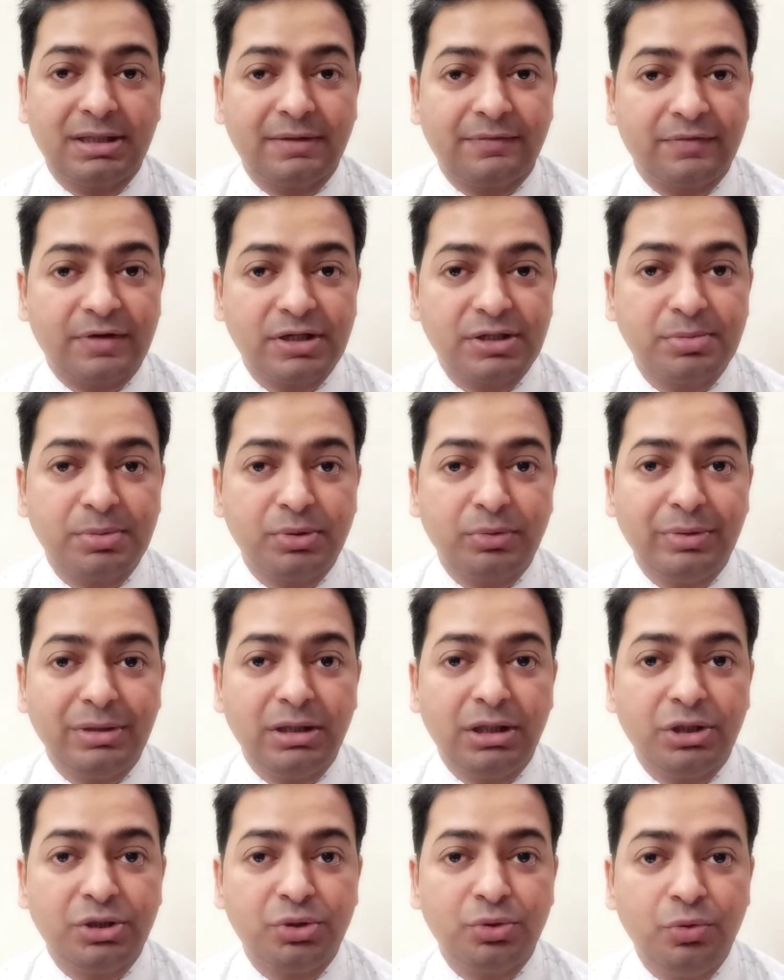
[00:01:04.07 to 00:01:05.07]
difference between
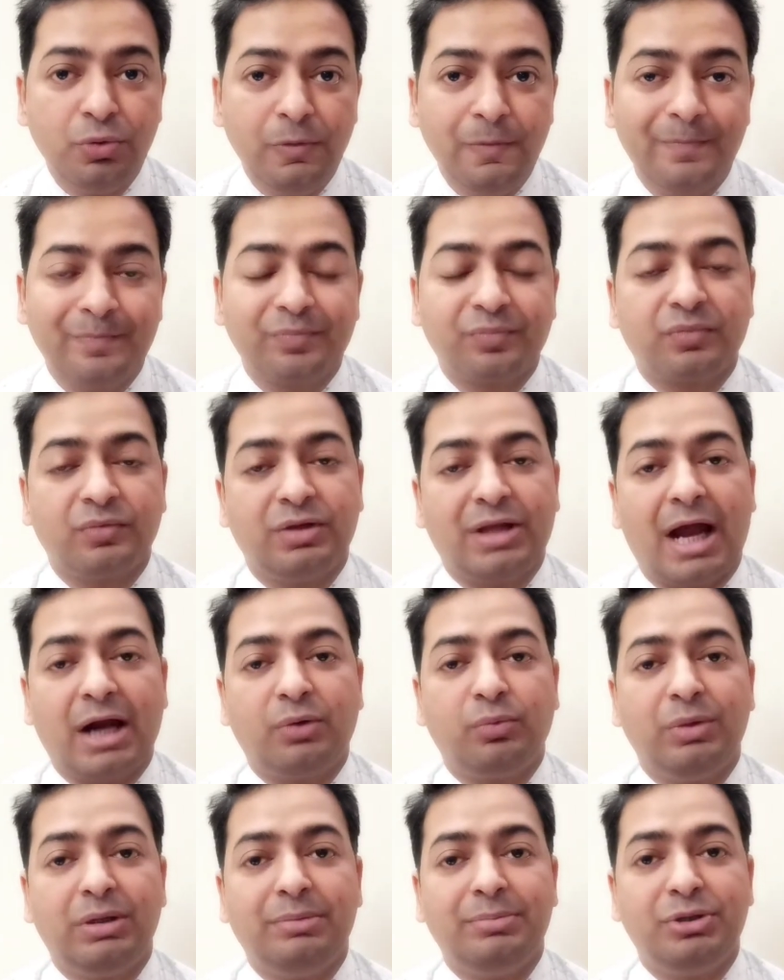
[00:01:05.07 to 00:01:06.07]
the two?
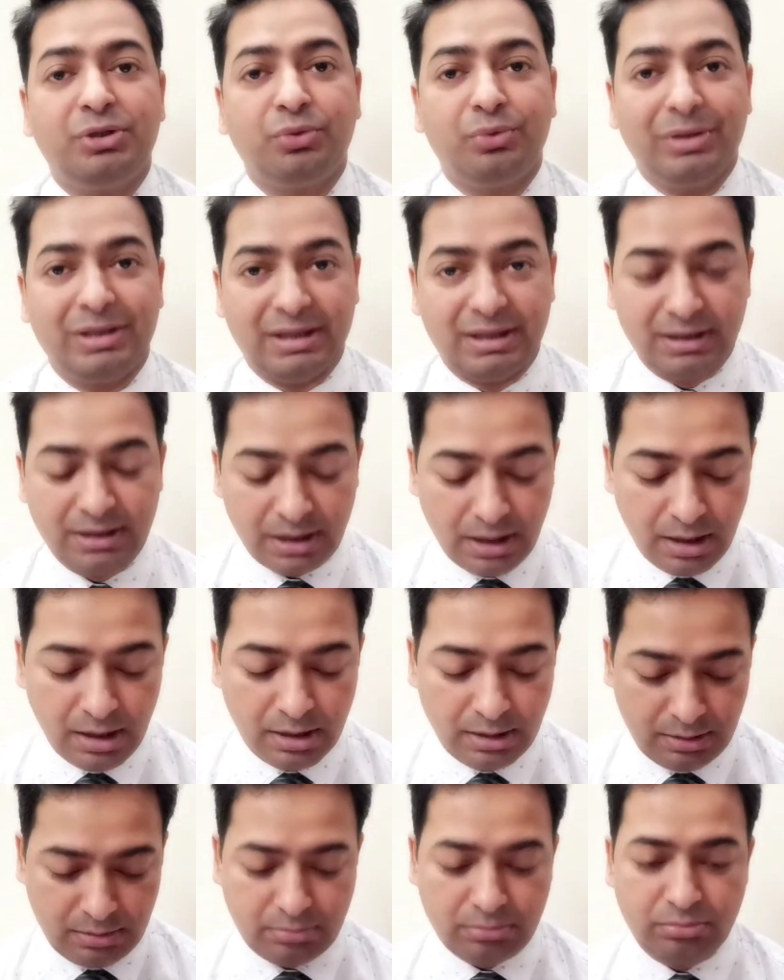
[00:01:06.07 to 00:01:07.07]
That we'll be doing in
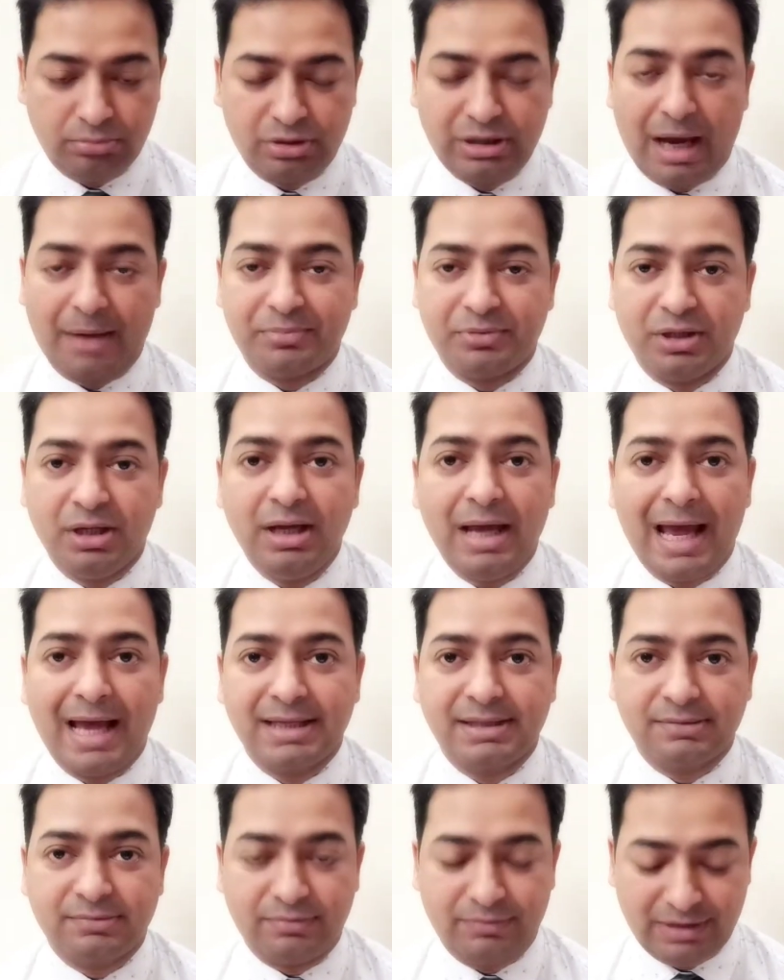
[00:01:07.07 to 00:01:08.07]
the chapter
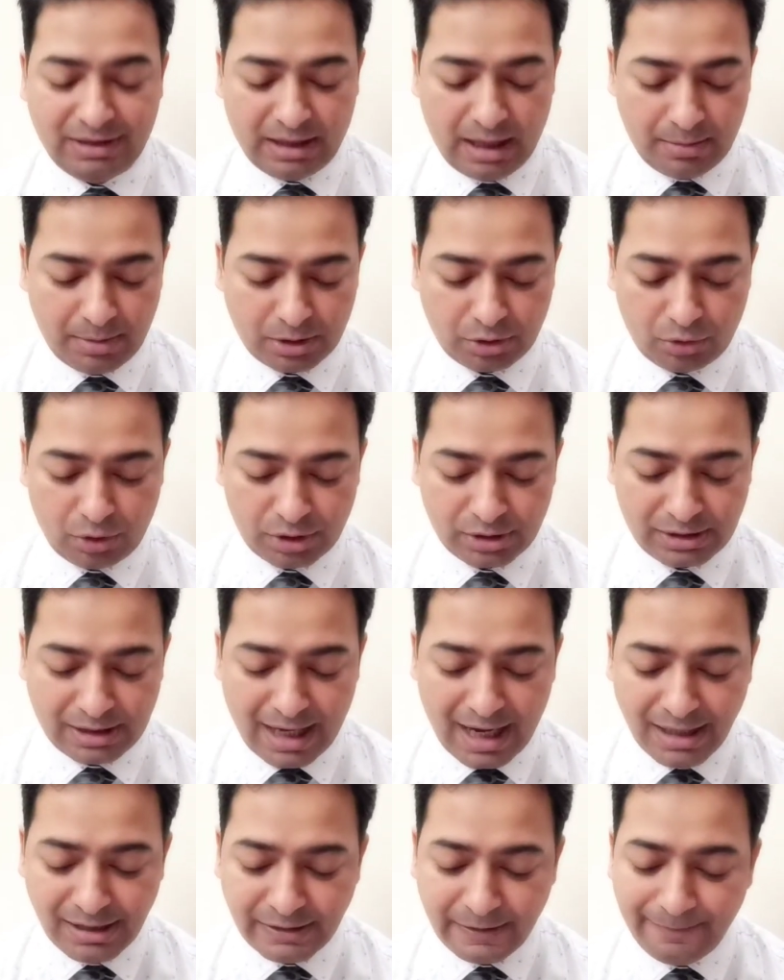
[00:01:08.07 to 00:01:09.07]
as we come across
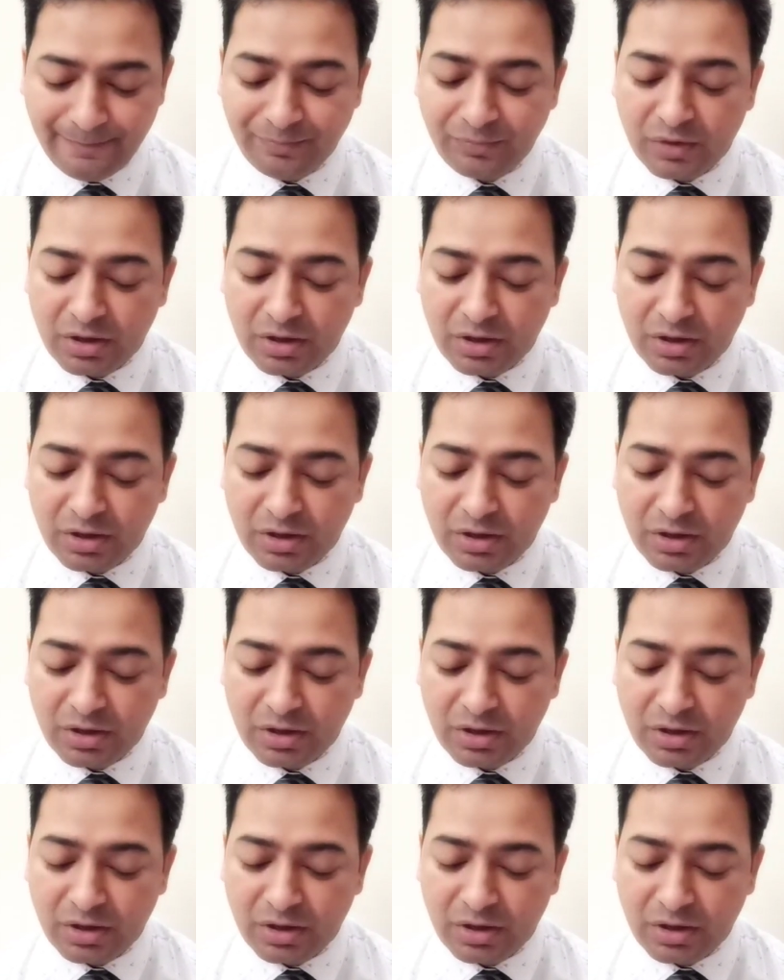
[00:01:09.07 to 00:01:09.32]
that.